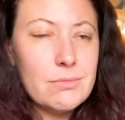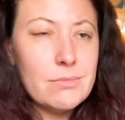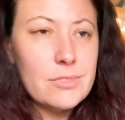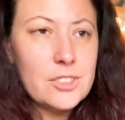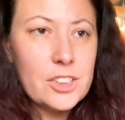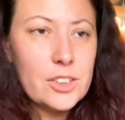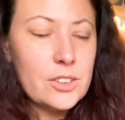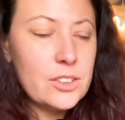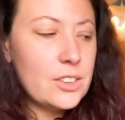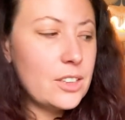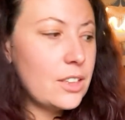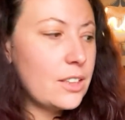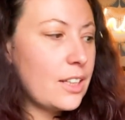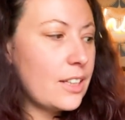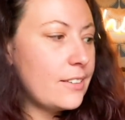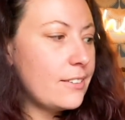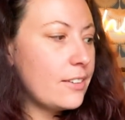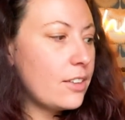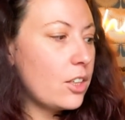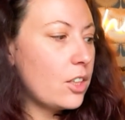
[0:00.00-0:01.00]
So still,
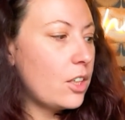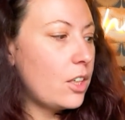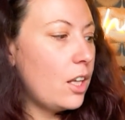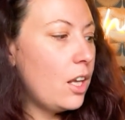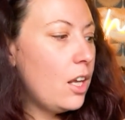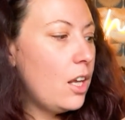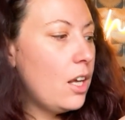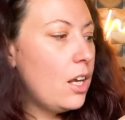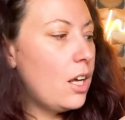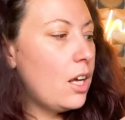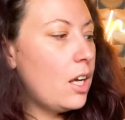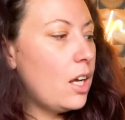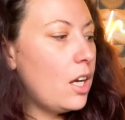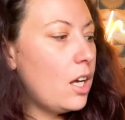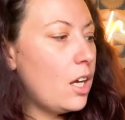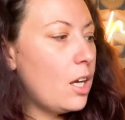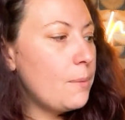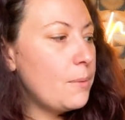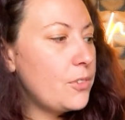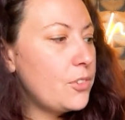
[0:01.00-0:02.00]
that's good.
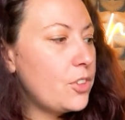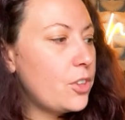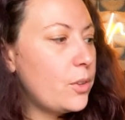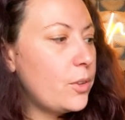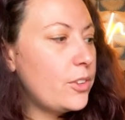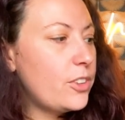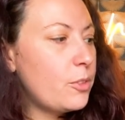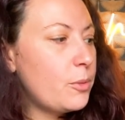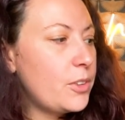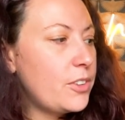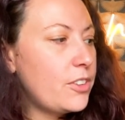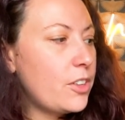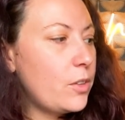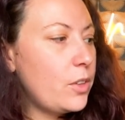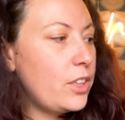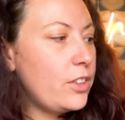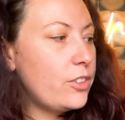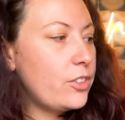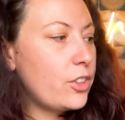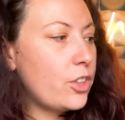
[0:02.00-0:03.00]
So it was a
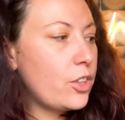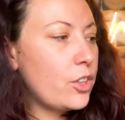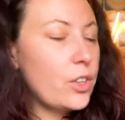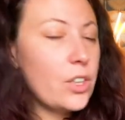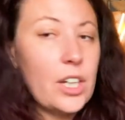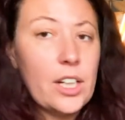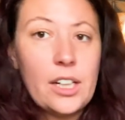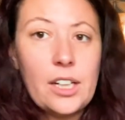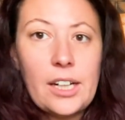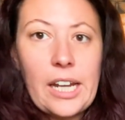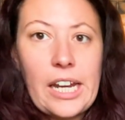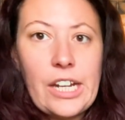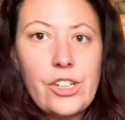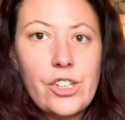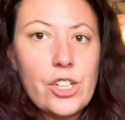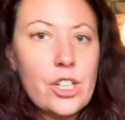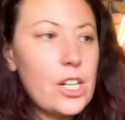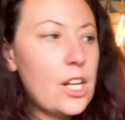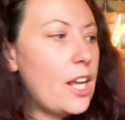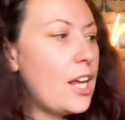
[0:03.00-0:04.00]
Missoni skirt and an
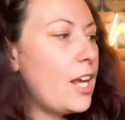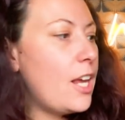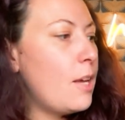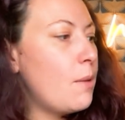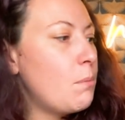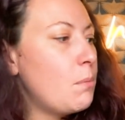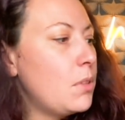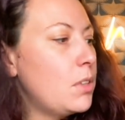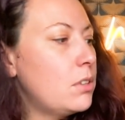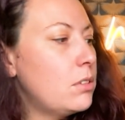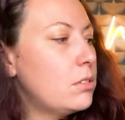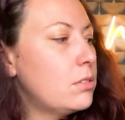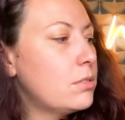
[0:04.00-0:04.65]
H&M